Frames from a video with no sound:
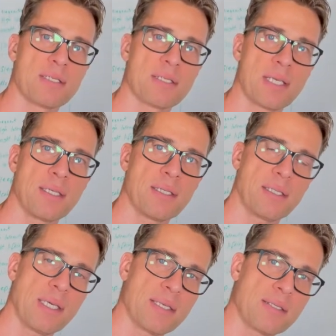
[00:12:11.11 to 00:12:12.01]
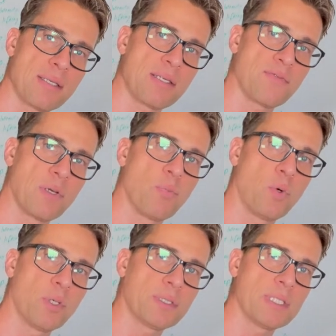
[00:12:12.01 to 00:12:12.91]
Zinc is is very
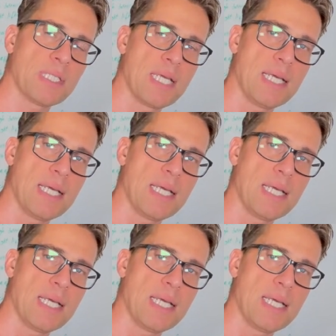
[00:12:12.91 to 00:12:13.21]
important.